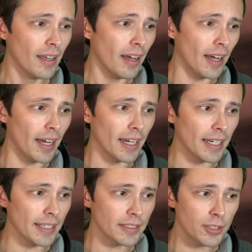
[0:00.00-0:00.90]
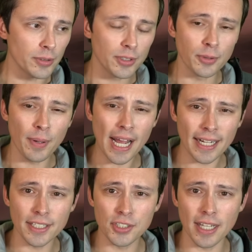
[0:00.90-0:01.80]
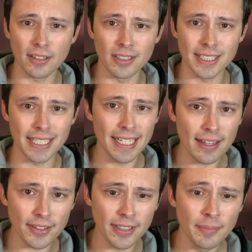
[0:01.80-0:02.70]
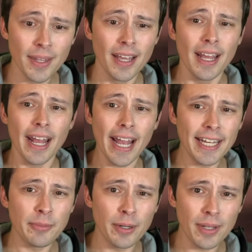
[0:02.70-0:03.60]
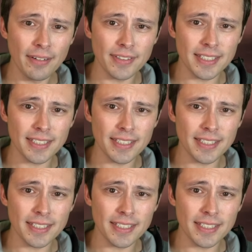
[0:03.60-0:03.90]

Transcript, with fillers: uh, to, to package that all together. Anyway, we'll have to